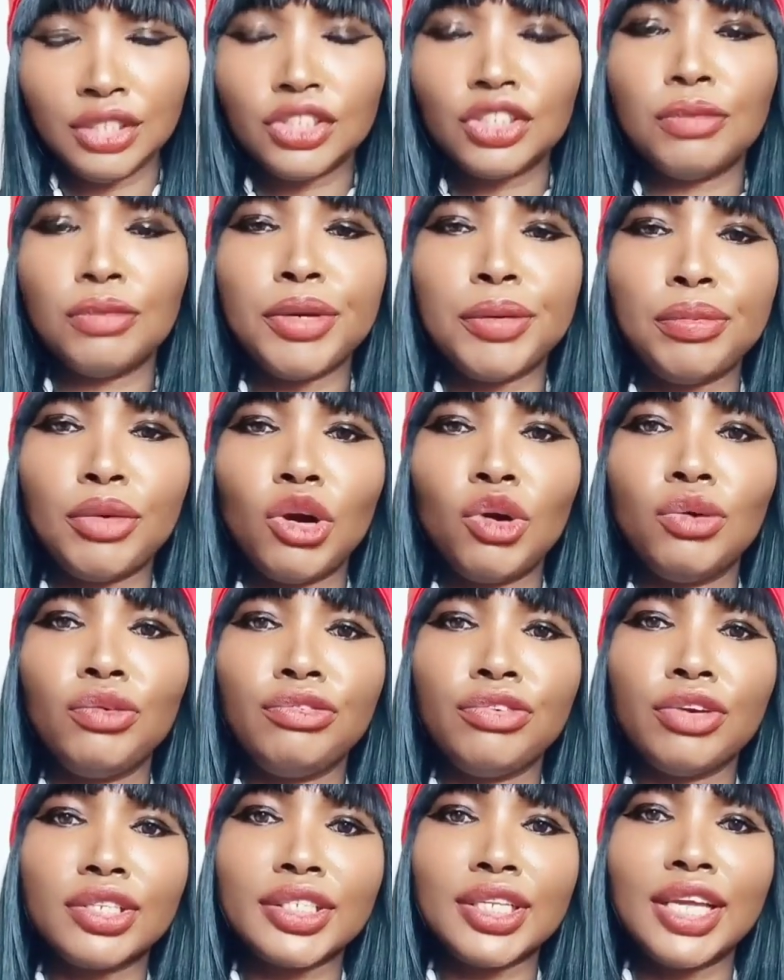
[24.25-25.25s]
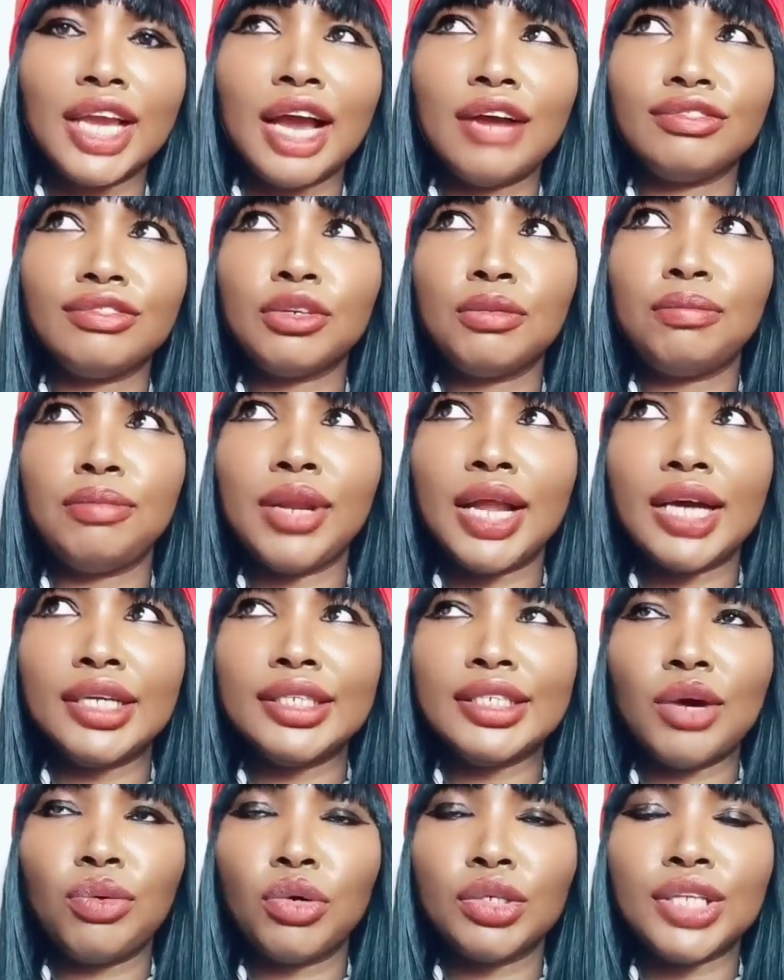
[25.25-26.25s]
Some people obviously have to
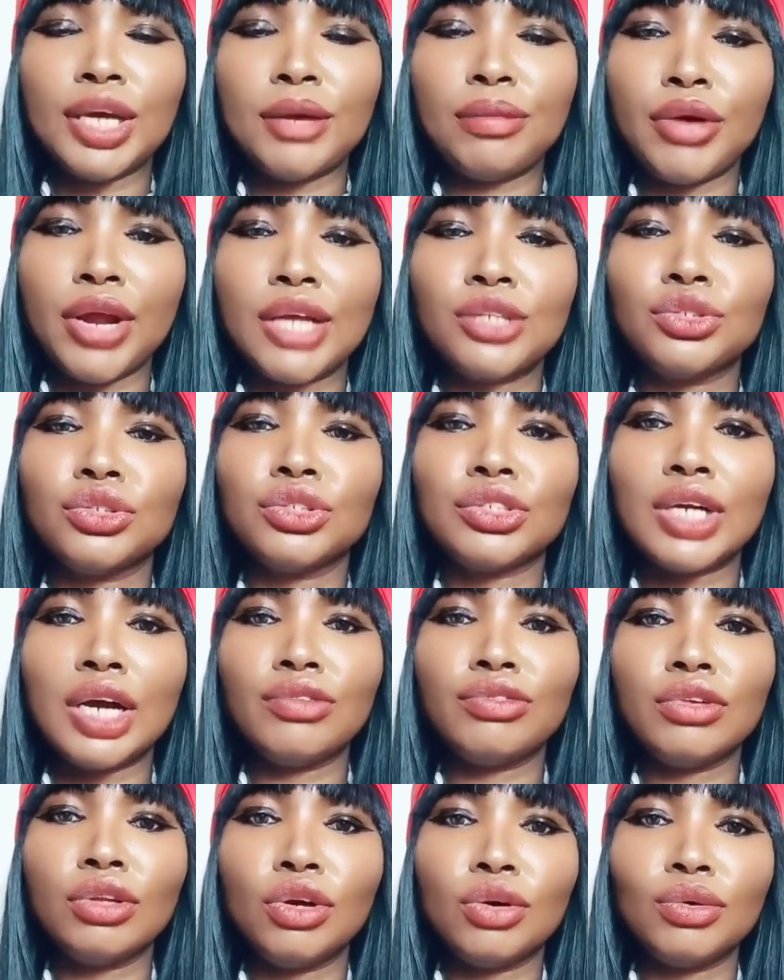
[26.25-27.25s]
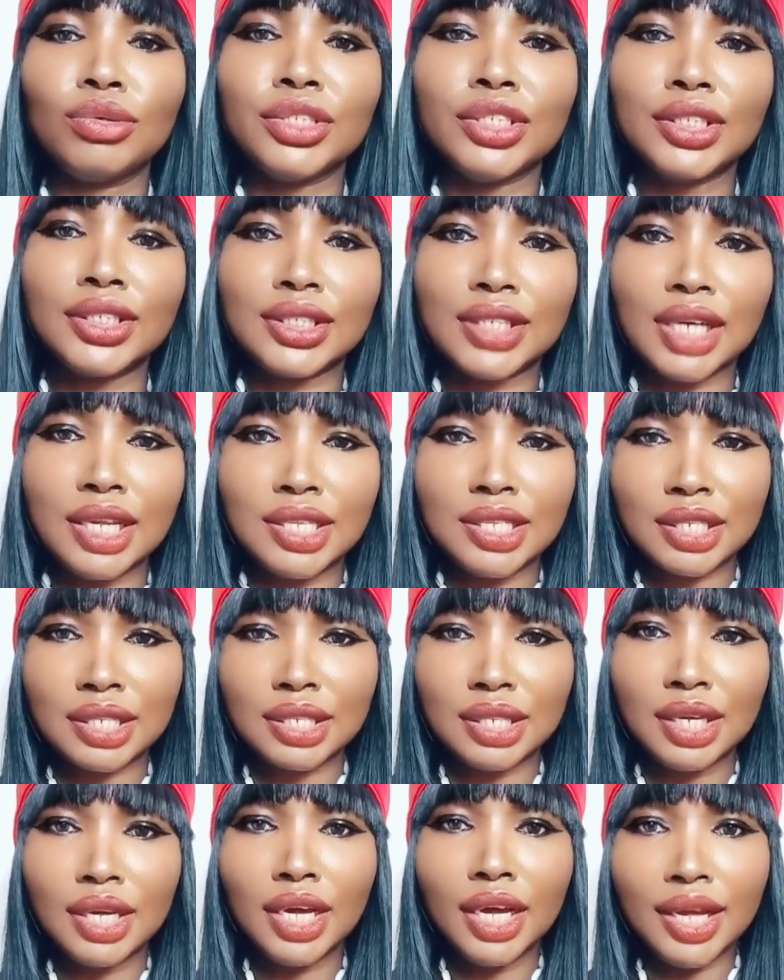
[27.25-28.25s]
plan their water prayer to travel long
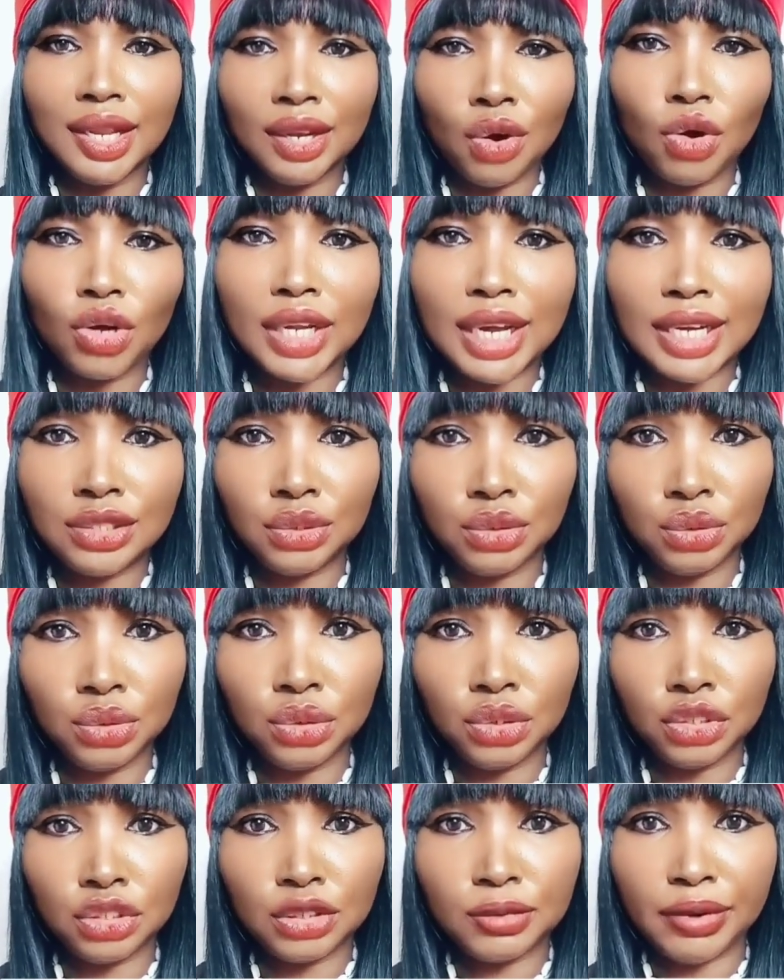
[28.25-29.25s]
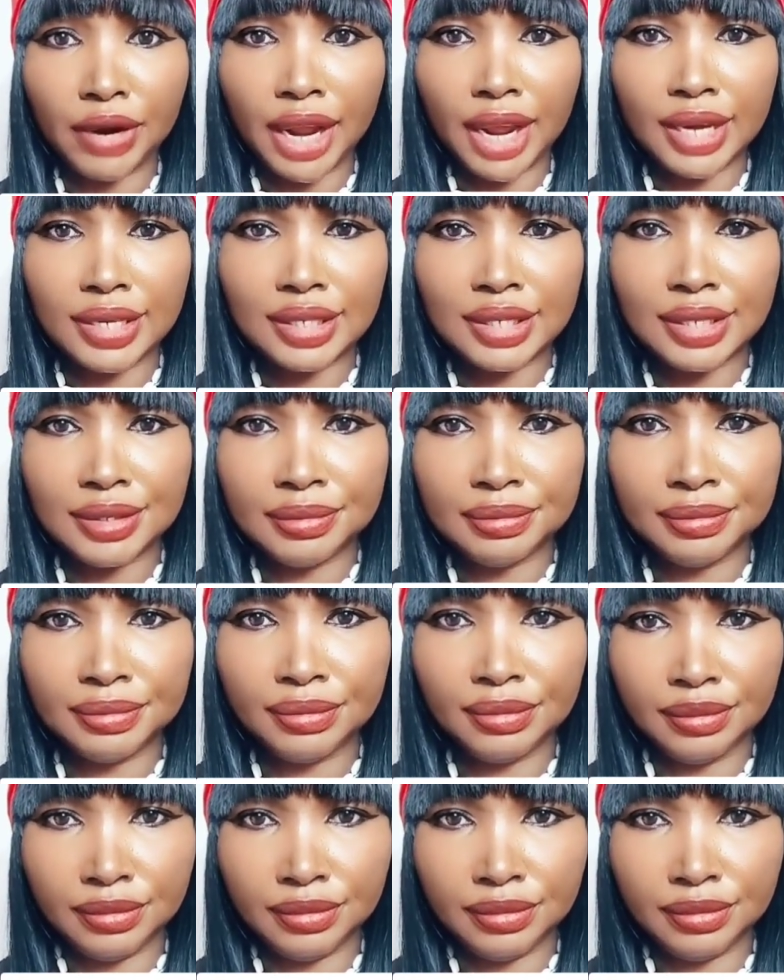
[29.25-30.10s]
distance in order to do those prayers.